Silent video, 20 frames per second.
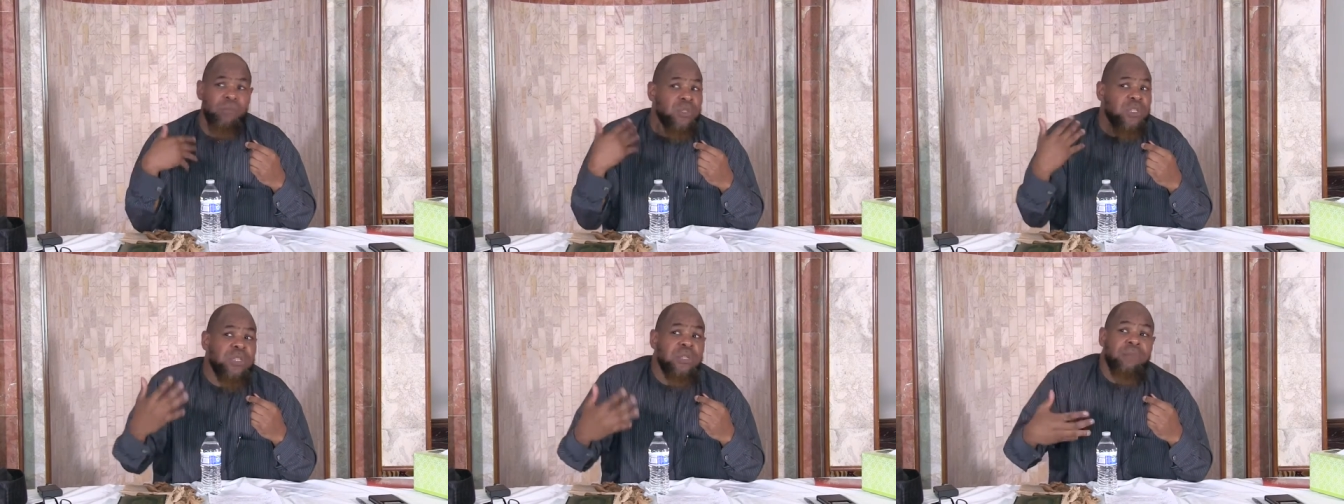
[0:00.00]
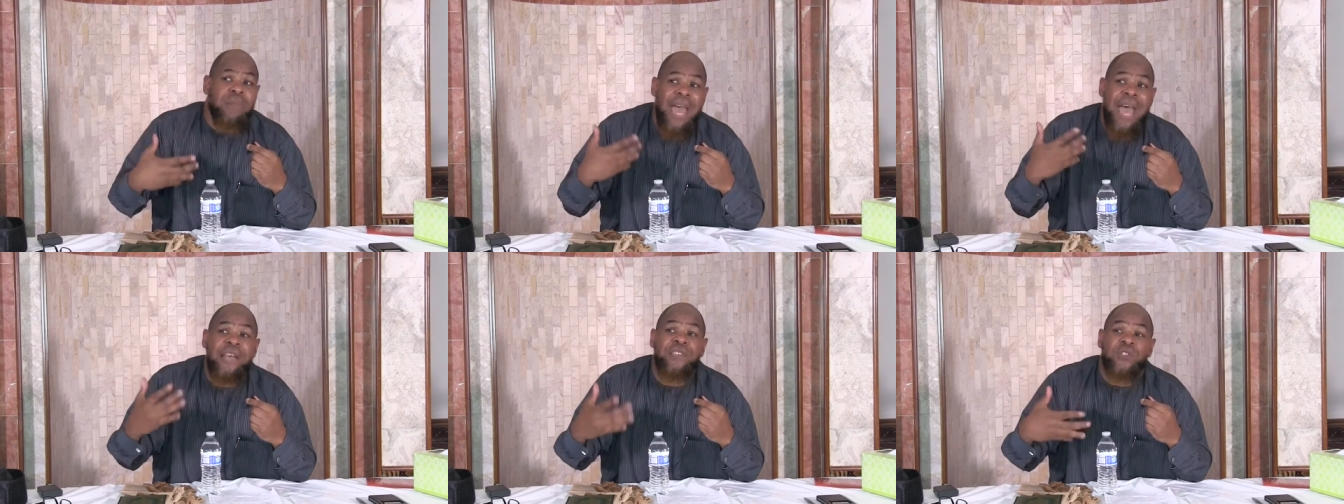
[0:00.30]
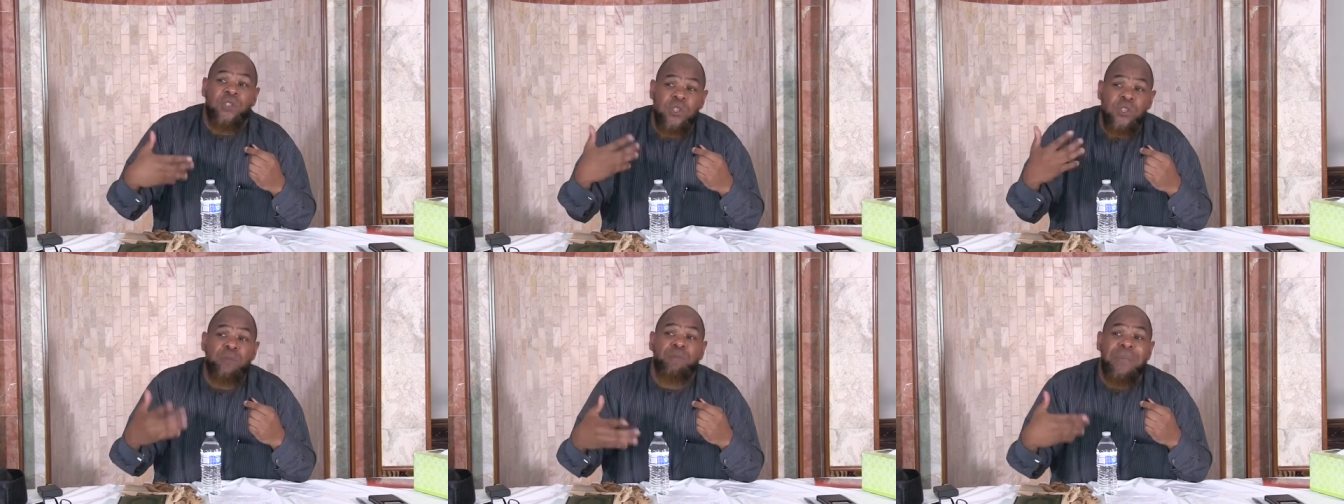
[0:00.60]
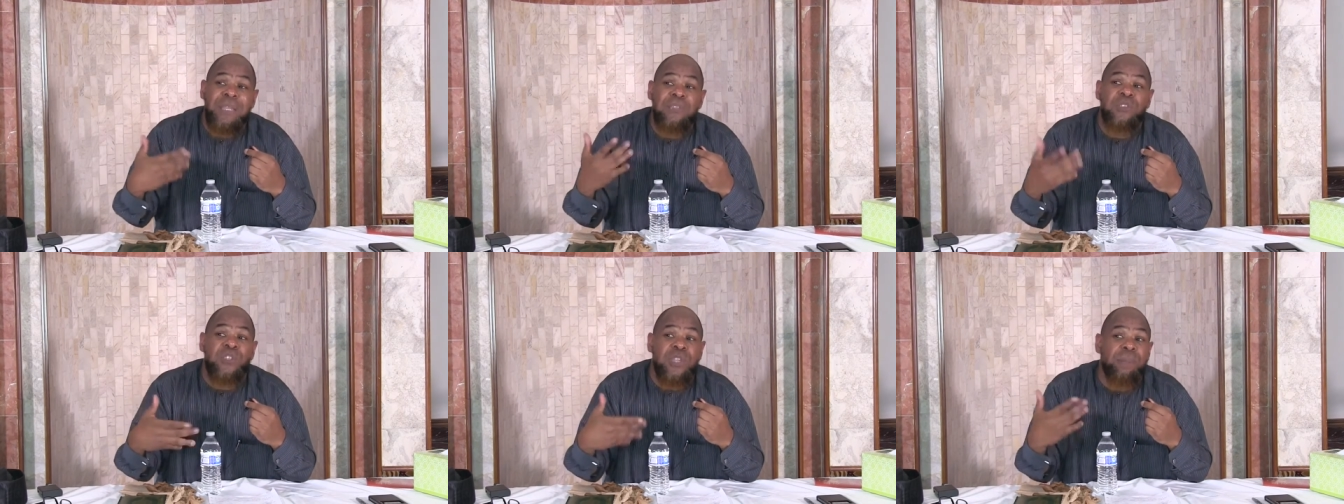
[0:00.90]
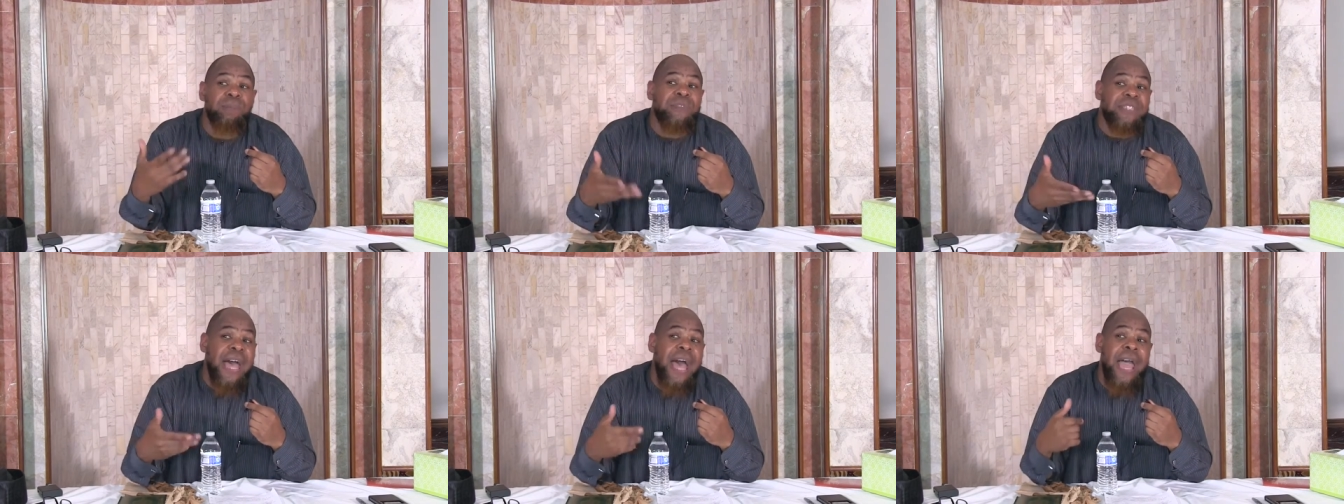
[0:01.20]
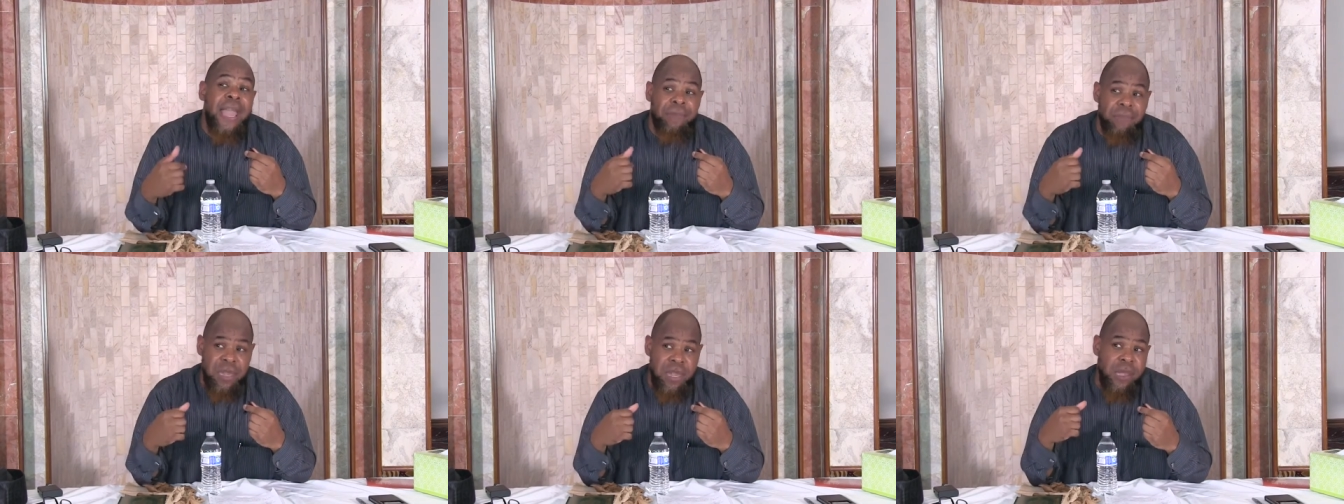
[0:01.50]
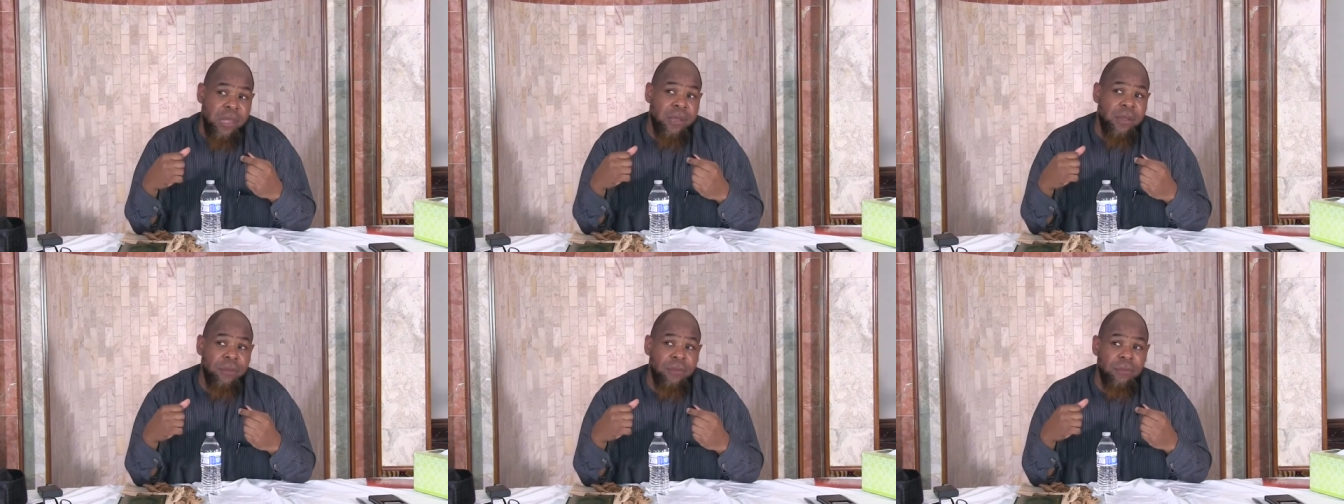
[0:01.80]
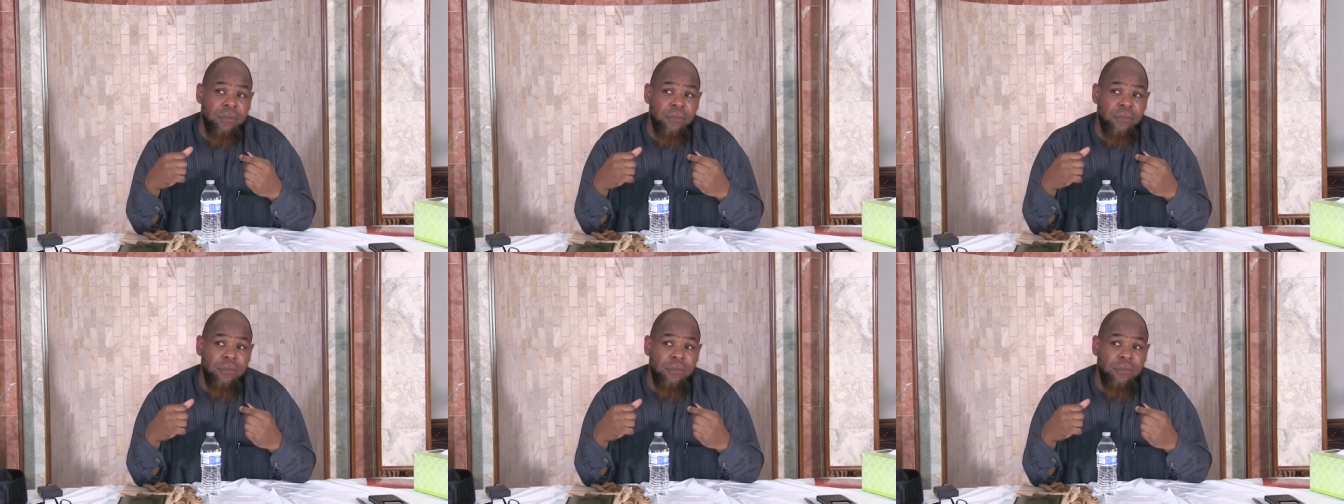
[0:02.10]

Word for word: Muslim has to spend some time here.